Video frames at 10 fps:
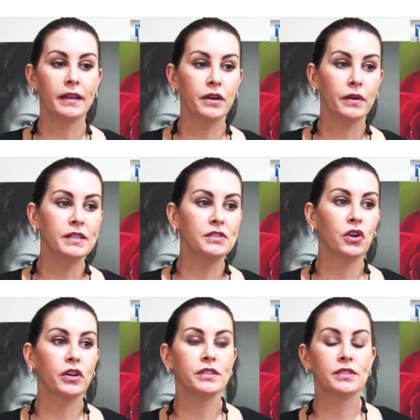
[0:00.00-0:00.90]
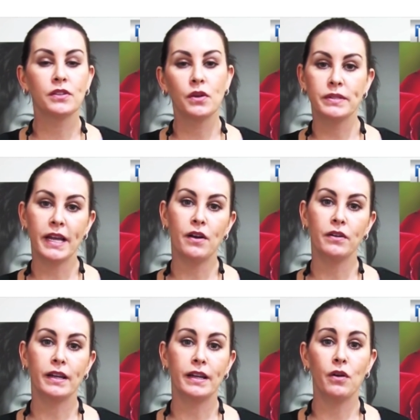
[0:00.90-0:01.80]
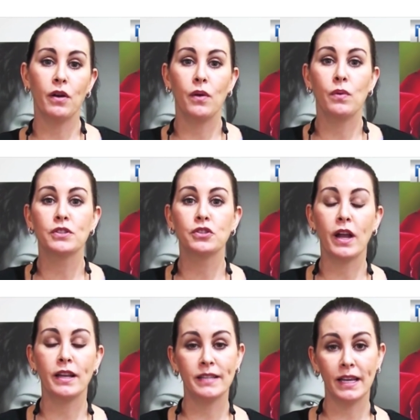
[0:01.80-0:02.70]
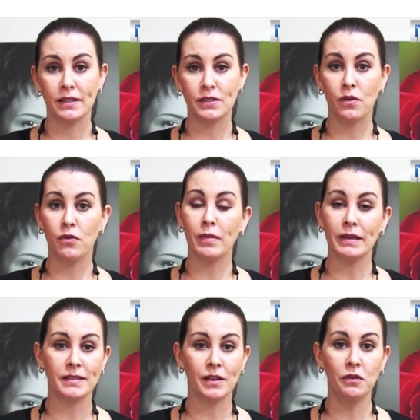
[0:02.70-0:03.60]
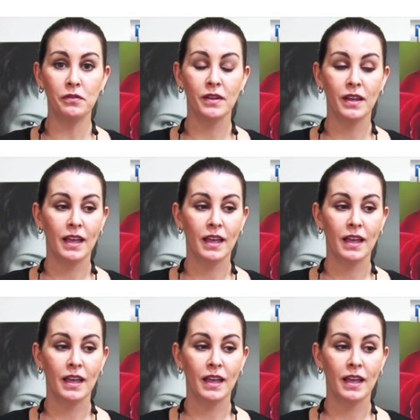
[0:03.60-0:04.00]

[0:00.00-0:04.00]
you know, he started to slow down, and here I was trying to take this over myself,